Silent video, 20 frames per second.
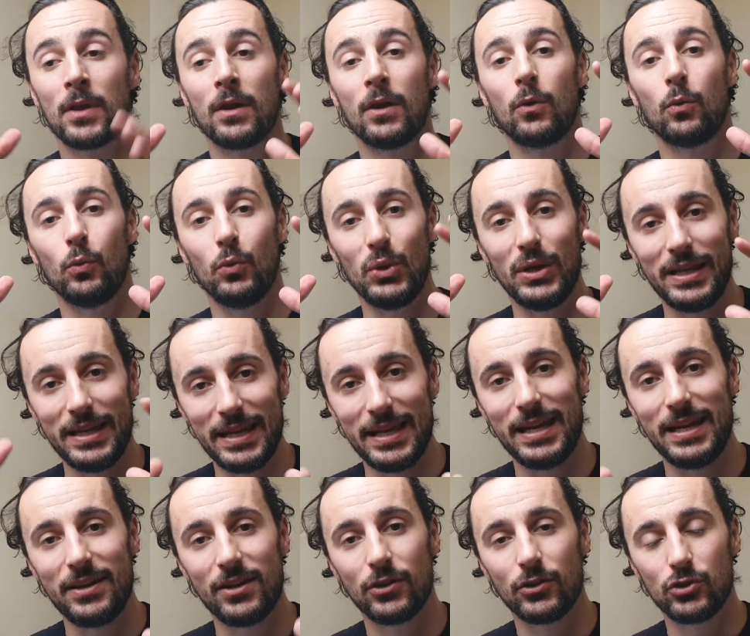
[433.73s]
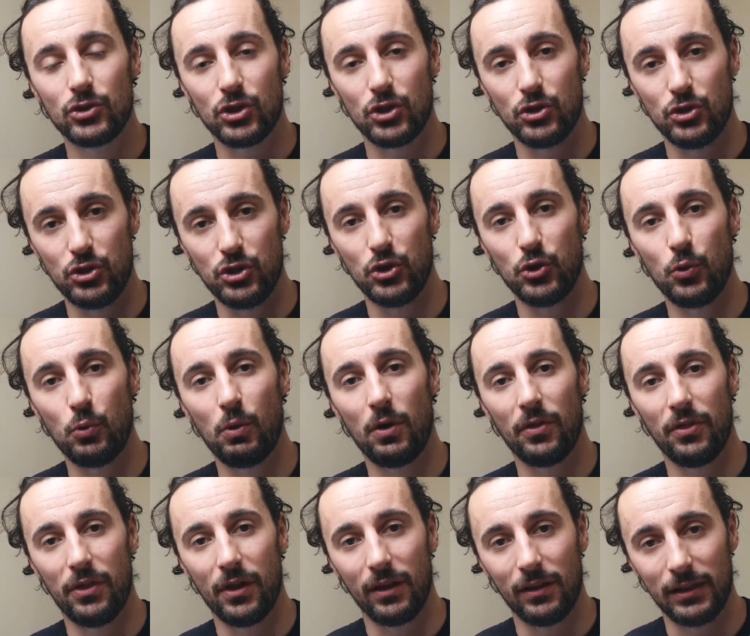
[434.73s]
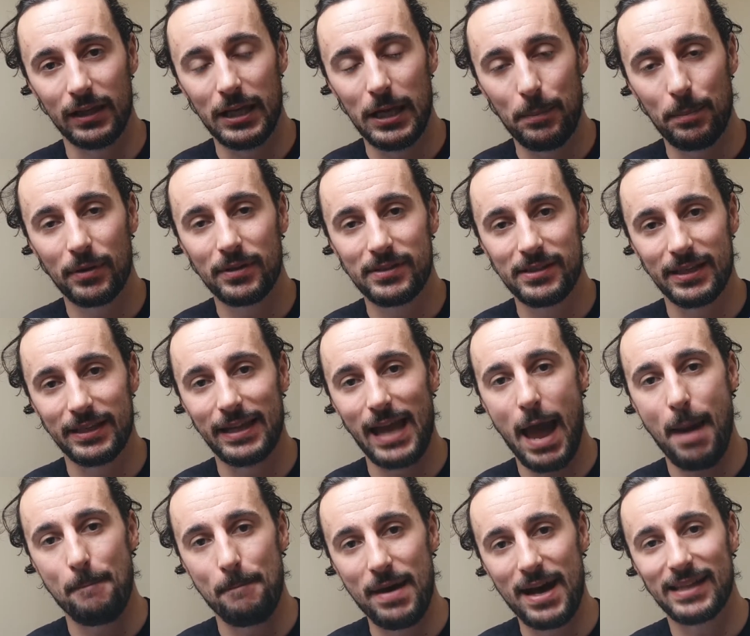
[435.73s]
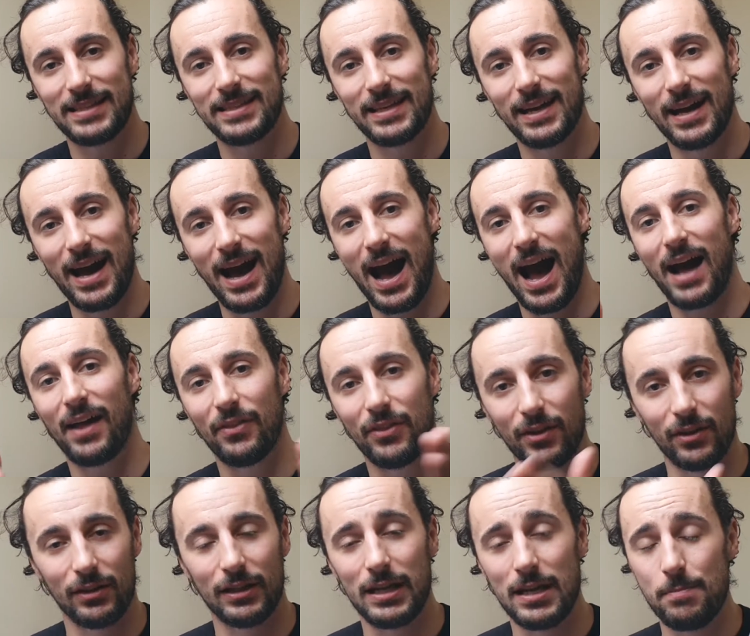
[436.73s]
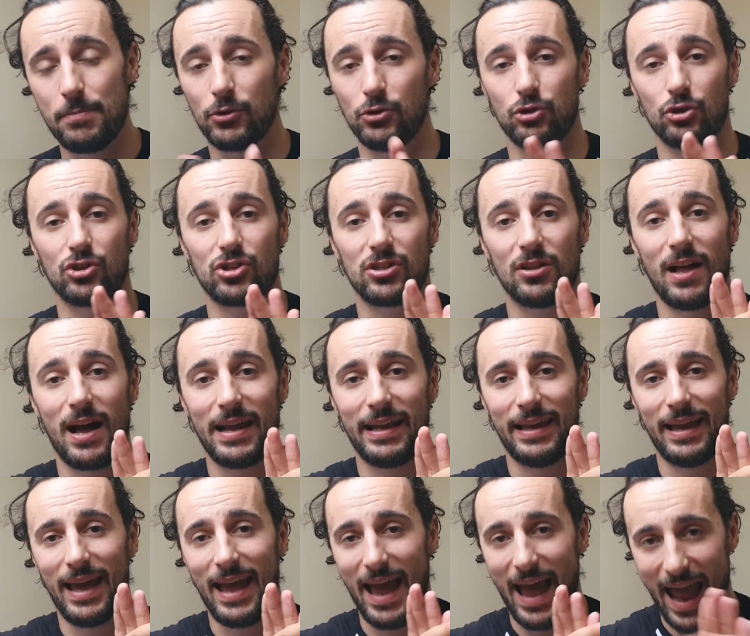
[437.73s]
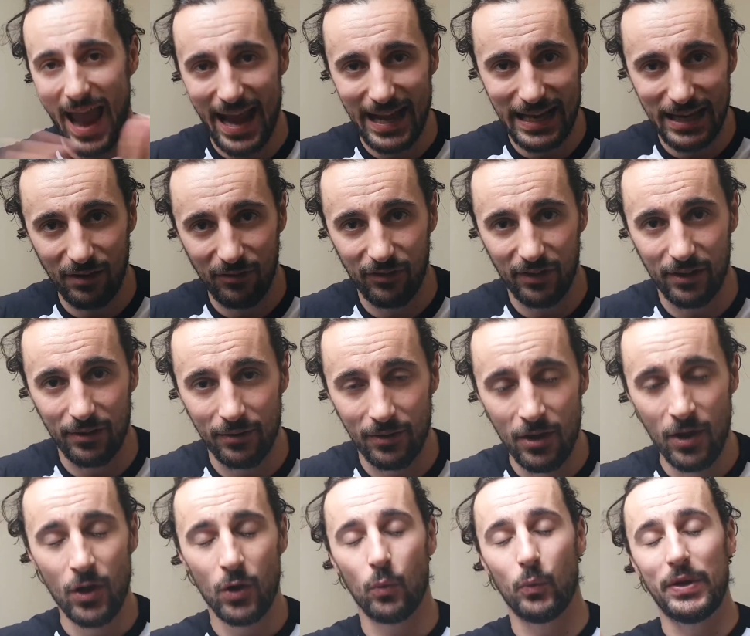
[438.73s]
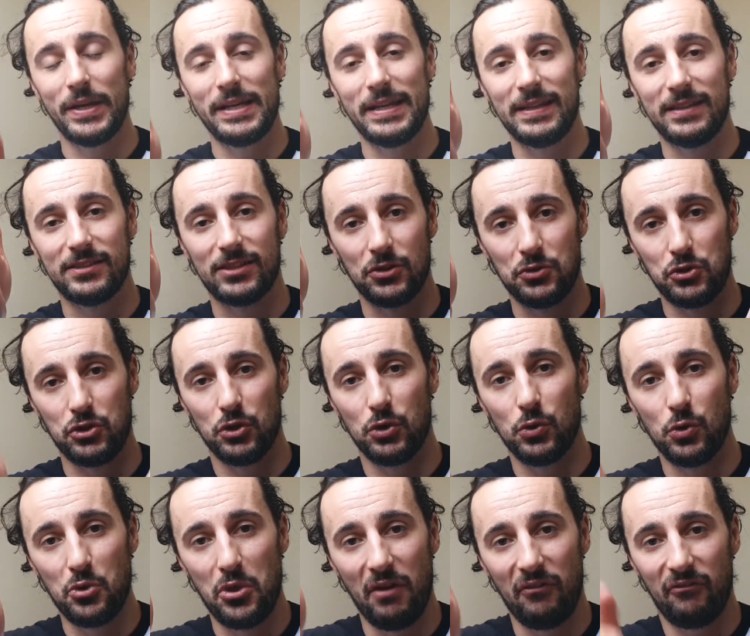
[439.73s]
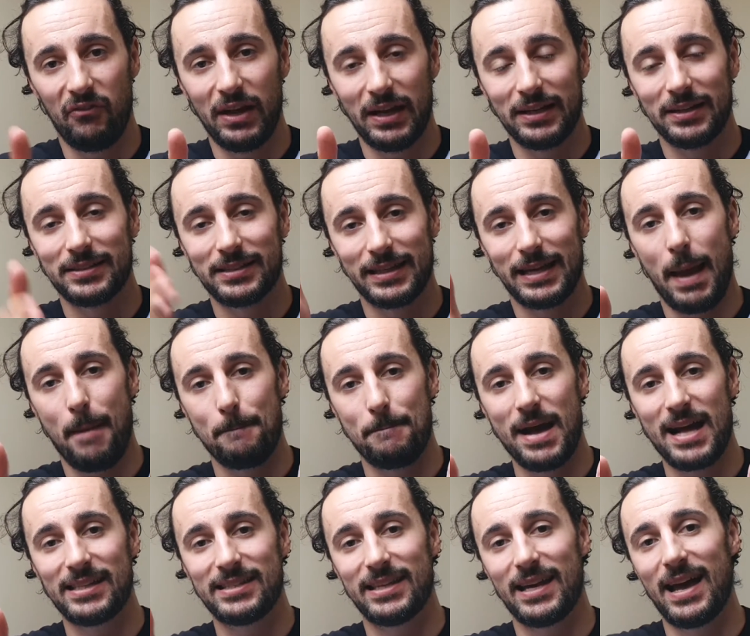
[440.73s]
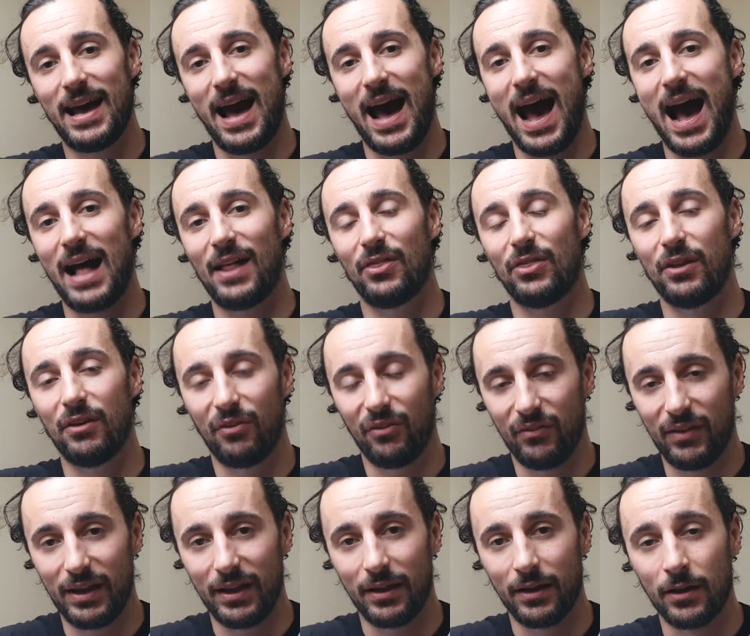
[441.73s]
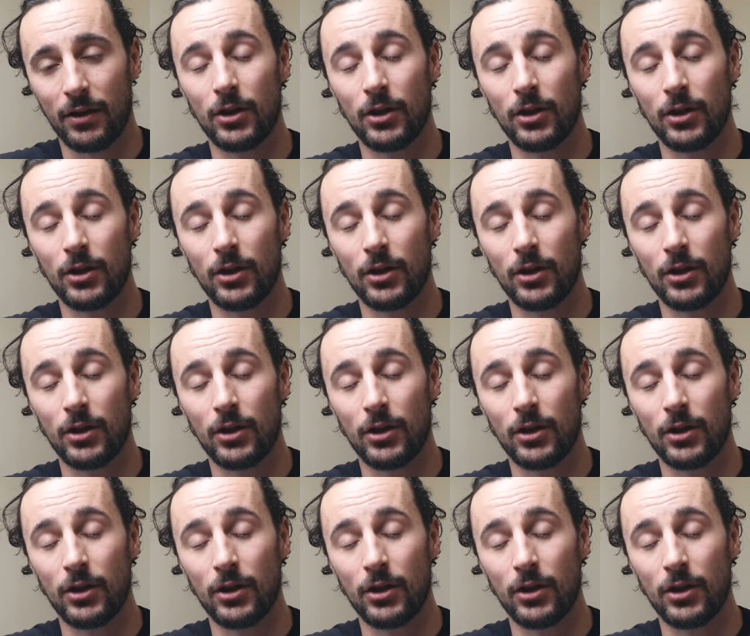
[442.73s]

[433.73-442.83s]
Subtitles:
We need to do the leap to get better at the leap, just like anything. We need to do the thing to get better at the thing.